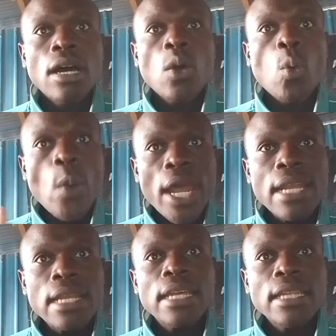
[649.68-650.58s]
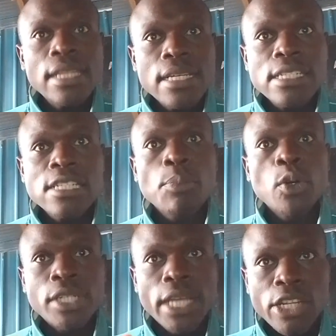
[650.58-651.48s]
when this
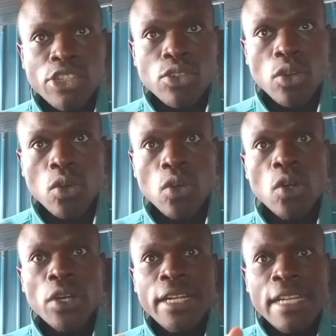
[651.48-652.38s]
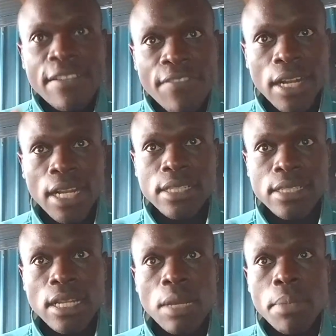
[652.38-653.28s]
potential
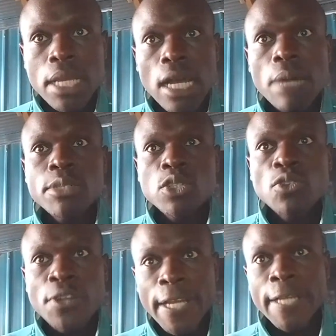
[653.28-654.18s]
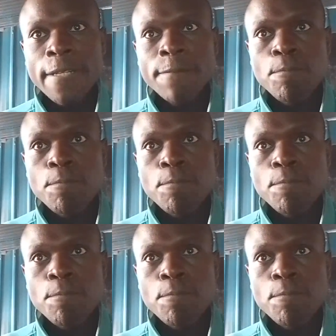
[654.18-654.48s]
difference becomes too great,